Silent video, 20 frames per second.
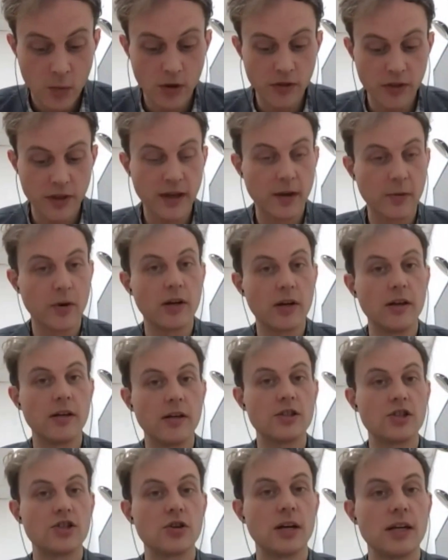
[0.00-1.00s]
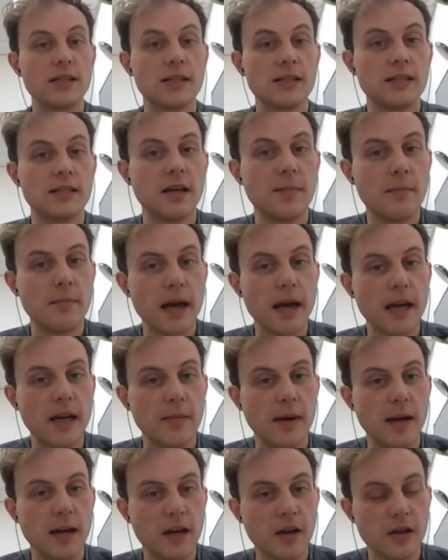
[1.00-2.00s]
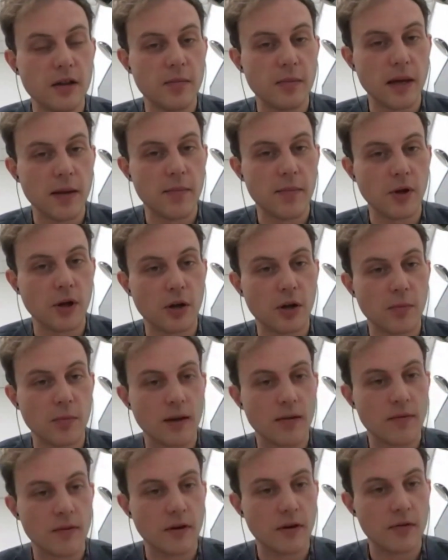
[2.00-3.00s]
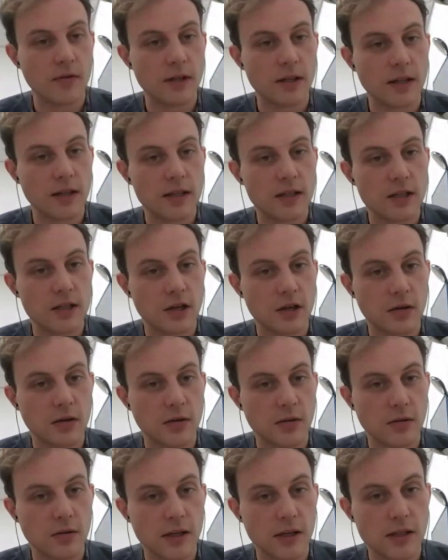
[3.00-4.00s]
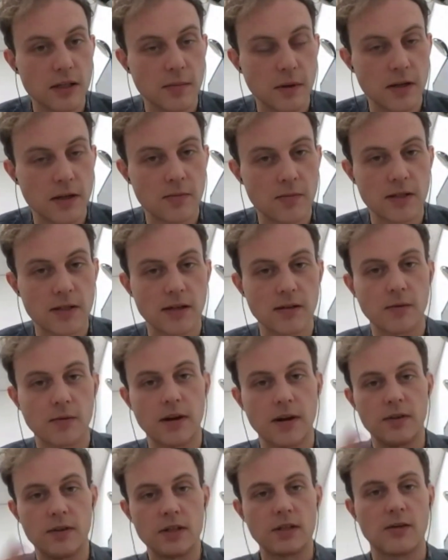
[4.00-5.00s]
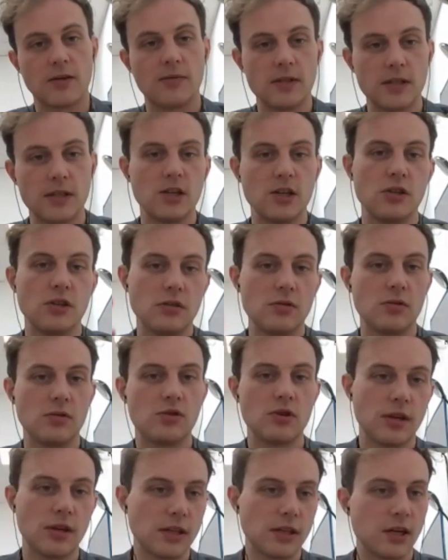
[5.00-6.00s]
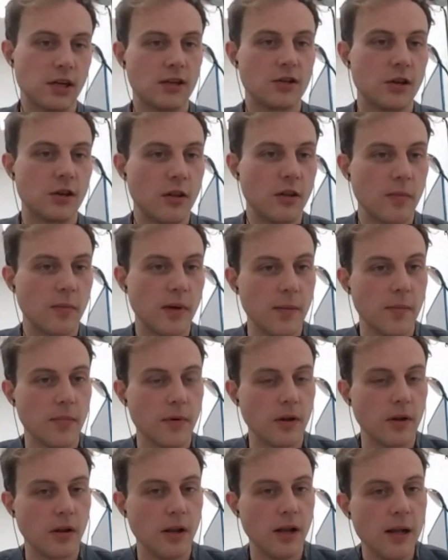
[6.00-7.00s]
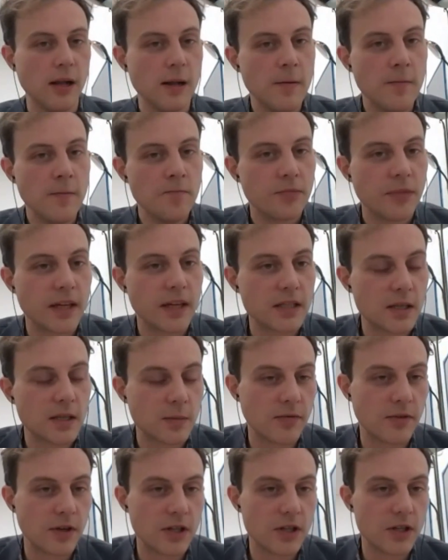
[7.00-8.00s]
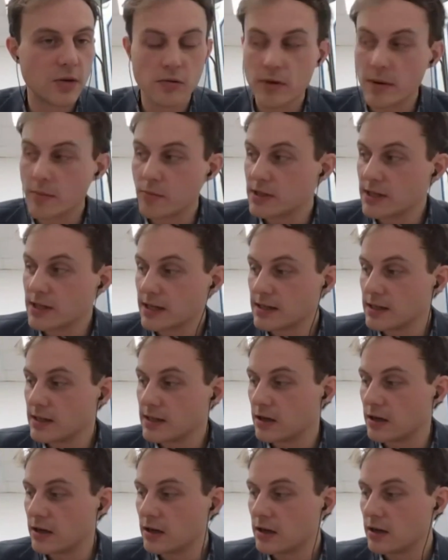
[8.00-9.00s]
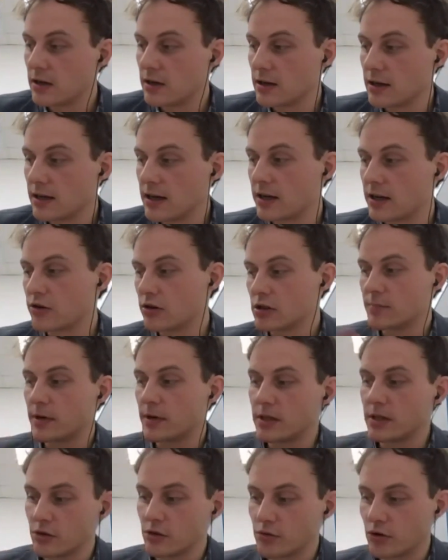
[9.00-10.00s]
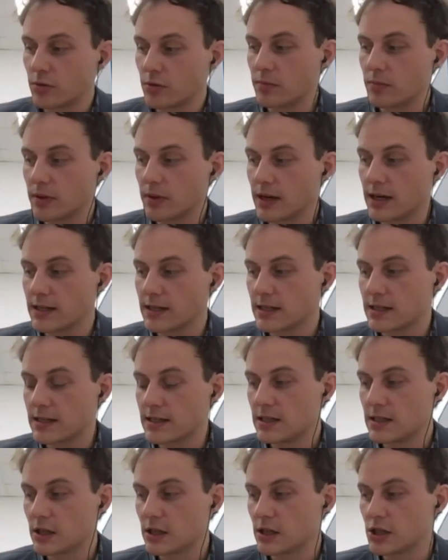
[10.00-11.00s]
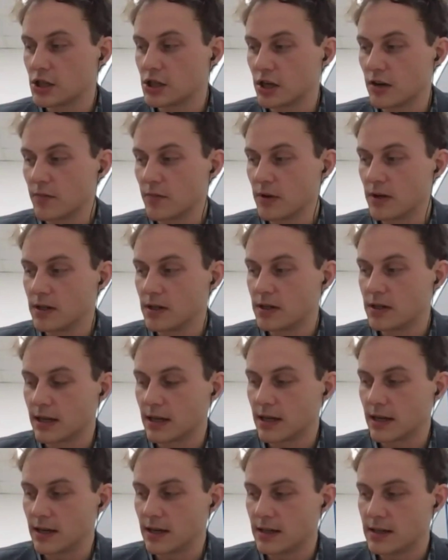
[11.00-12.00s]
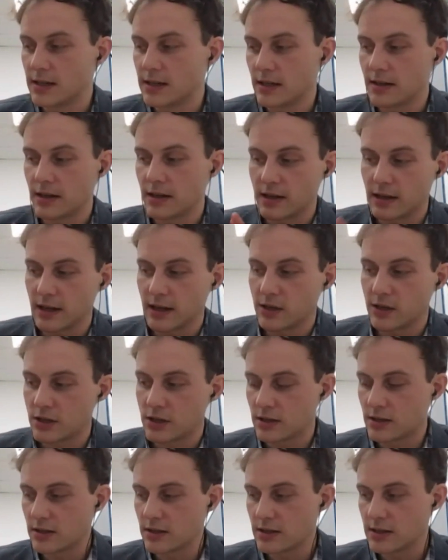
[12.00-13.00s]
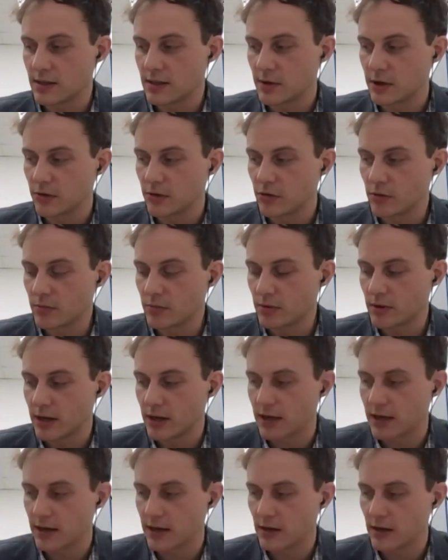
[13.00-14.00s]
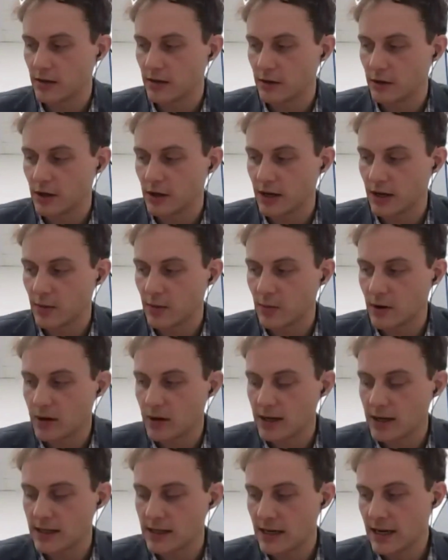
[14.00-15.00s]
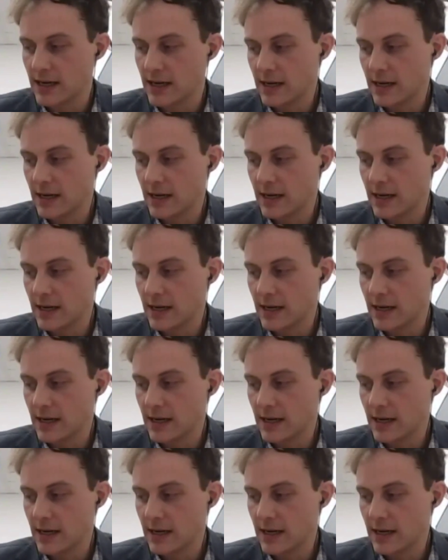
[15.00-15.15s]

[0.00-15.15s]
One thing I want to stress is that many other people could be involved in this. You know, Lindesay, Peter, myself, we're having these conversations. We're trying to chat to other people. There's some of us who are represented on kind of cross-party group that exists in Scottish Government. Lindesay, I think, engages a similar group UK-wide.